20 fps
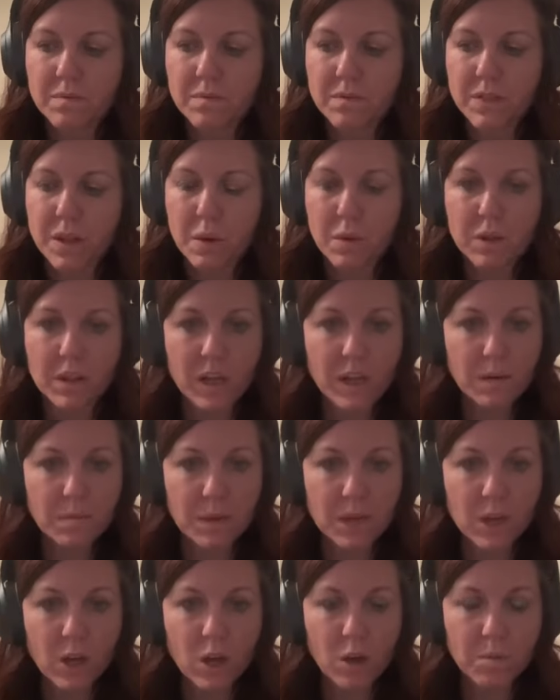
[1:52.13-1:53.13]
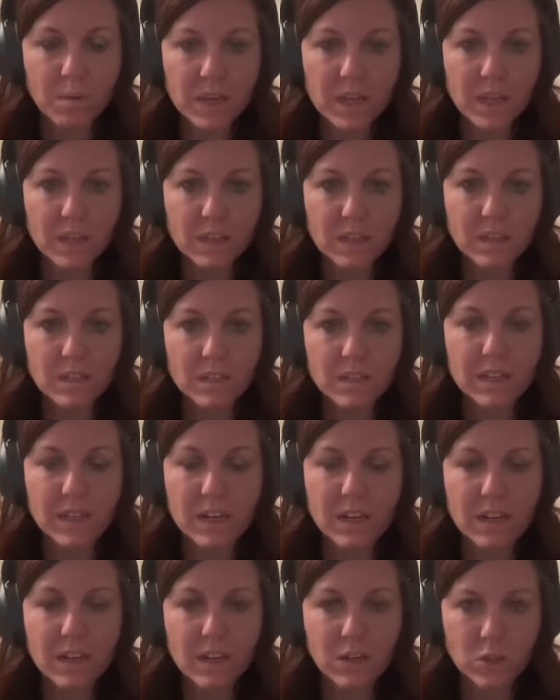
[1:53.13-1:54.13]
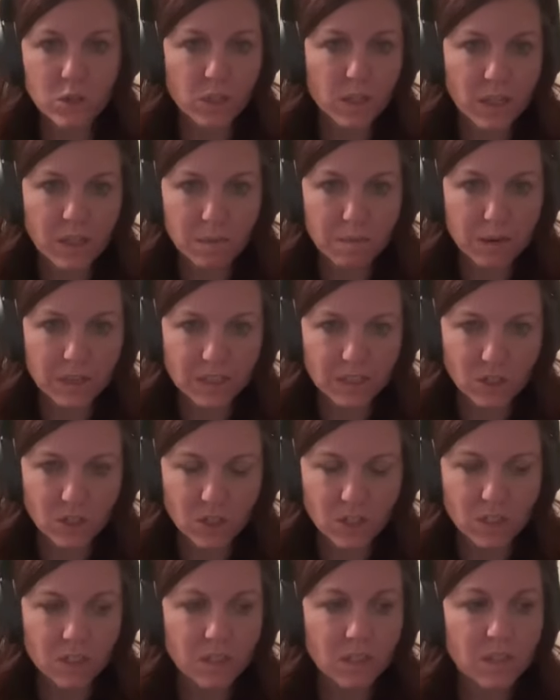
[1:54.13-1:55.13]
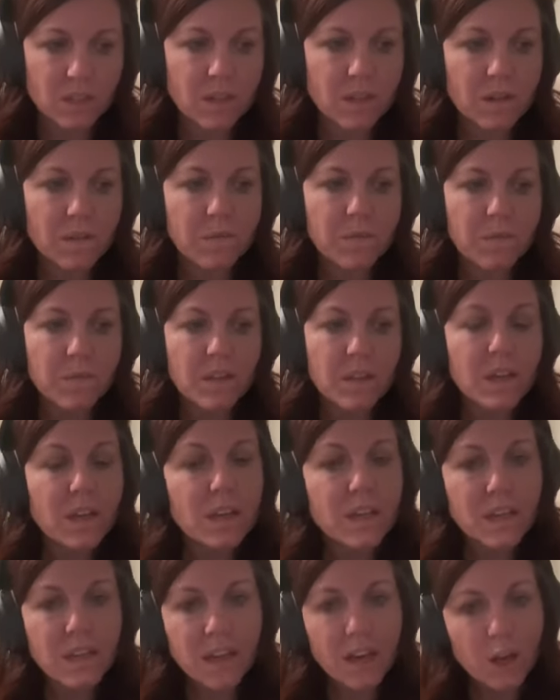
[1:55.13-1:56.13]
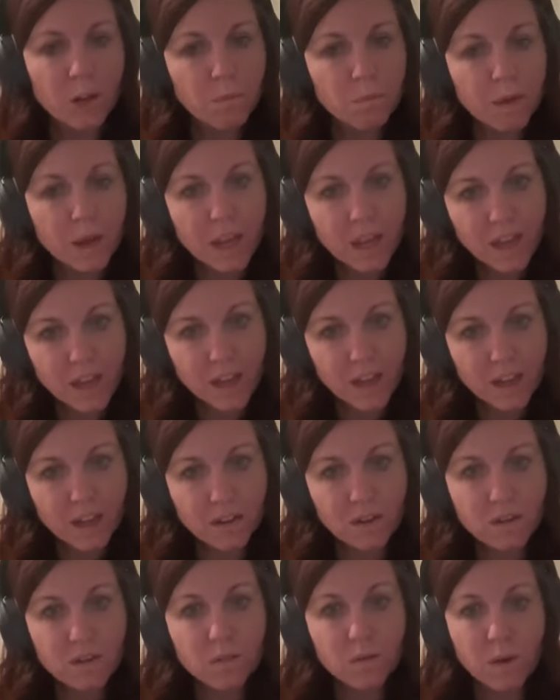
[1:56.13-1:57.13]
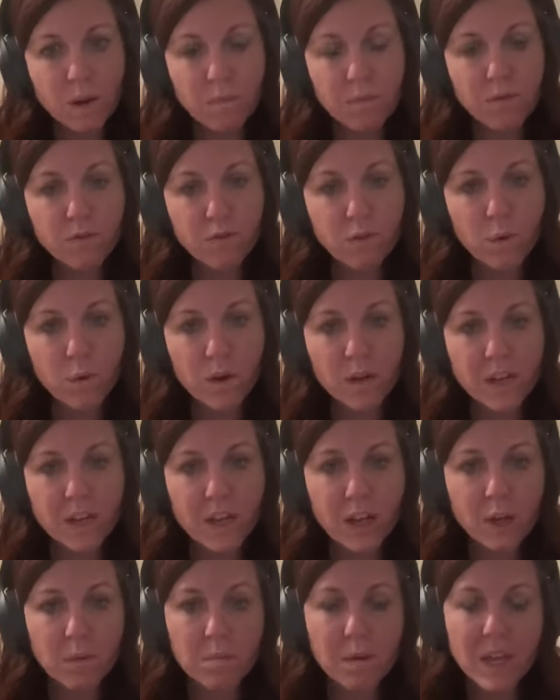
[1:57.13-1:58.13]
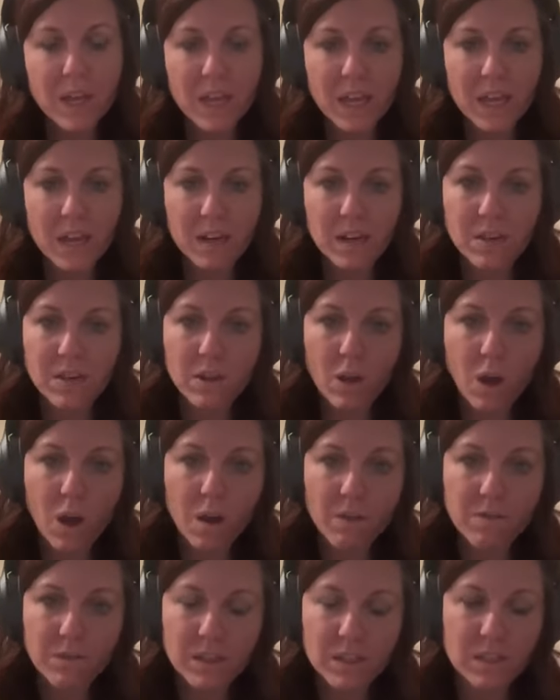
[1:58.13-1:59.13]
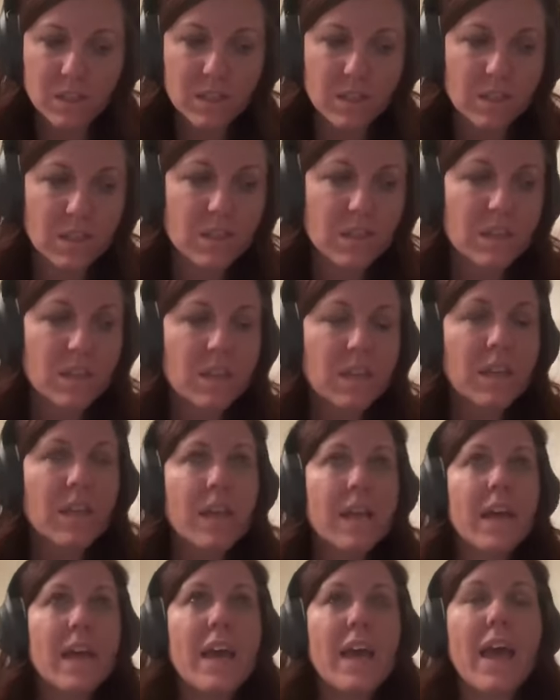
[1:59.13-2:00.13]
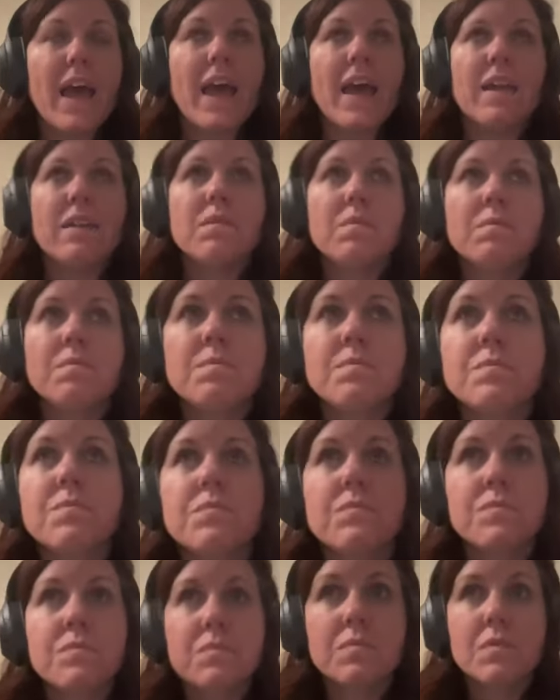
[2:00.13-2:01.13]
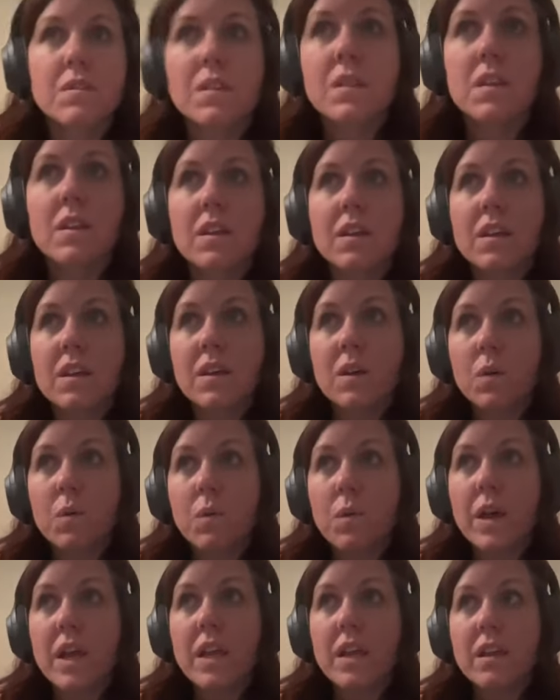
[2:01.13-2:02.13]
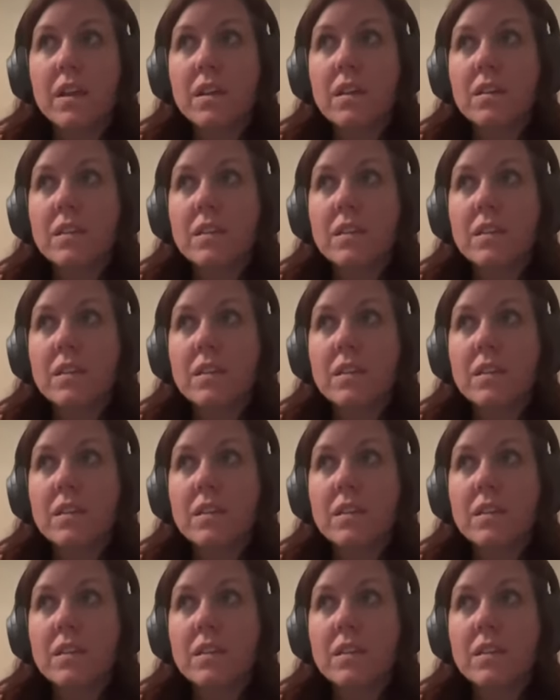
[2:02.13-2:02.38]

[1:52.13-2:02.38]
they were letting me go because they didn't understand the messages, he held my hand right before, and he held my hand in the office. And when